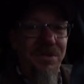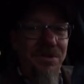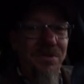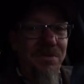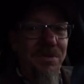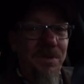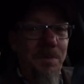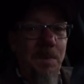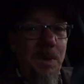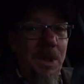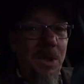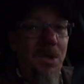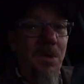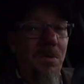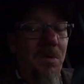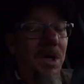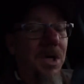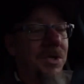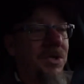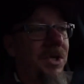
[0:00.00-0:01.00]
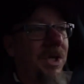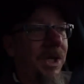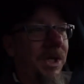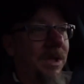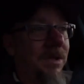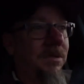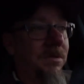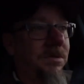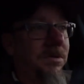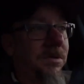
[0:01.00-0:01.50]
do the power
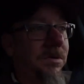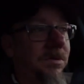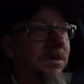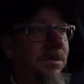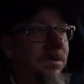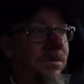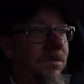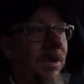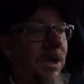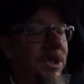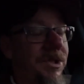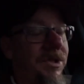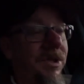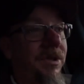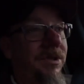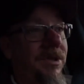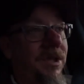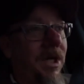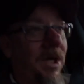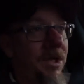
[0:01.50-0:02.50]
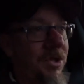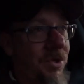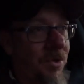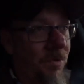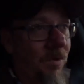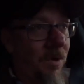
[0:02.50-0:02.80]
washing when it's a touch